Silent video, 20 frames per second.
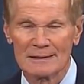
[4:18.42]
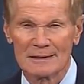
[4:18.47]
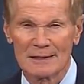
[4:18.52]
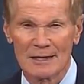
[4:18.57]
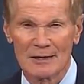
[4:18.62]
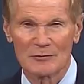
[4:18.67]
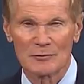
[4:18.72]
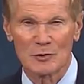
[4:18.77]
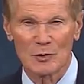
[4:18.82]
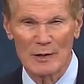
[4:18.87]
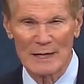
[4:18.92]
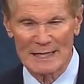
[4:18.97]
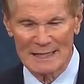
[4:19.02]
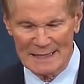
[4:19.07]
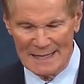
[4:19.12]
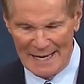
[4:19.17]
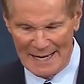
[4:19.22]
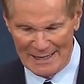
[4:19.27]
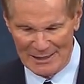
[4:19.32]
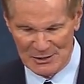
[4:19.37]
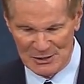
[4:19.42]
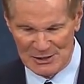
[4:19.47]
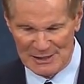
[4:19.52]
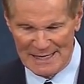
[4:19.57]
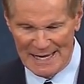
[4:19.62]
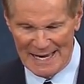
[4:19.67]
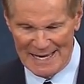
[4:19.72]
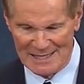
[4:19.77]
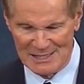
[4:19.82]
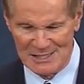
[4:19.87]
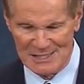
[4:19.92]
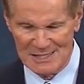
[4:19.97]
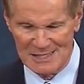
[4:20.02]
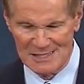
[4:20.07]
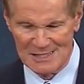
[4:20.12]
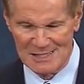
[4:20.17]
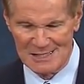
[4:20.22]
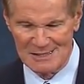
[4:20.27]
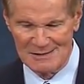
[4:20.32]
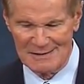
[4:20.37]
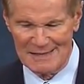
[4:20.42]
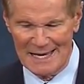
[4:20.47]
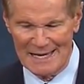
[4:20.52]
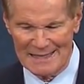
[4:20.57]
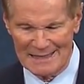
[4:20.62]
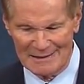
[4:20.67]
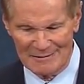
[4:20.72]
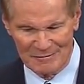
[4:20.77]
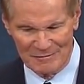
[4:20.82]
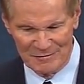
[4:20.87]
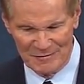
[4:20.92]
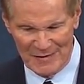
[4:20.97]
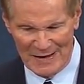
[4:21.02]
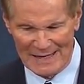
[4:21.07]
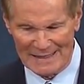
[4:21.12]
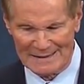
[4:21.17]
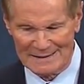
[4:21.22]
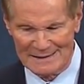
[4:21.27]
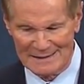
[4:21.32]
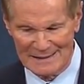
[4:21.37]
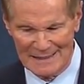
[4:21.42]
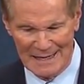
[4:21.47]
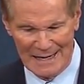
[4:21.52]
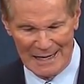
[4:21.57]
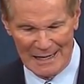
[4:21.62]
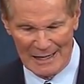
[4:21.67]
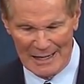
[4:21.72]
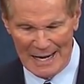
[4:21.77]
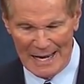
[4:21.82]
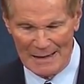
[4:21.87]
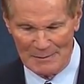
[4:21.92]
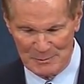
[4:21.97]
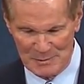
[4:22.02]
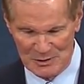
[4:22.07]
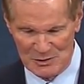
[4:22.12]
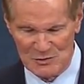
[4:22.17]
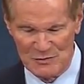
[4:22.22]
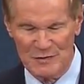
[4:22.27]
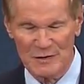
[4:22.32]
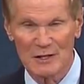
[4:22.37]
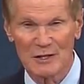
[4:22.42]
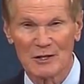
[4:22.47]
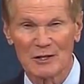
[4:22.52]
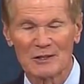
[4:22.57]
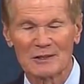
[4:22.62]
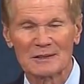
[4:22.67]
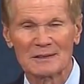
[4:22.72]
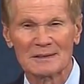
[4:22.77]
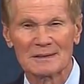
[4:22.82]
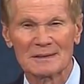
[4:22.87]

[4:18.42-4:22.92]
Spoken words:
of greenhouse gases that infect our atmosphere